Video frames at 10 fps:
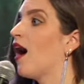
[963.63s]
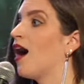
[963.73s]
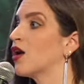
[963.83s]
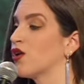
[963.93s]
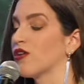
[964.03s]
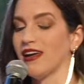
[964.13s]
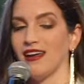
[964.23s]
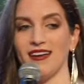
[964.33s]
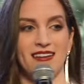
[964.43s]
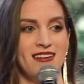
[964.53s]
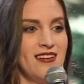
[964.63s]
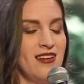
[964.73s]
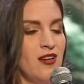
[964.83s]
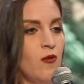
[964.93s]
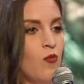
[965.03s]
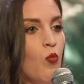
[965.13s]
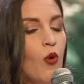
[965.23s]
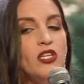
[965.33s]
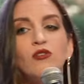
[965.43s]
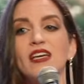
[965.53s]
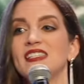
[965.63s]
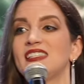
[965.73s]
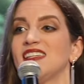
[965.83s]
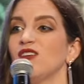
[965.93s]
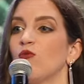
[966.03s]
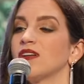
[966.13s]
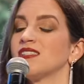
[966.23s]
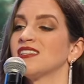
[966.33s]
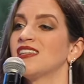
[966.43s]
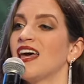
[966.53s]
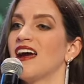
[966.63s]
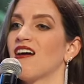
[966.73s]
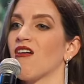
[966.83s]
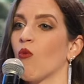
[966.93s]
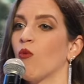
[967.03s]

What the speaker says: hungry. When you can see what's there,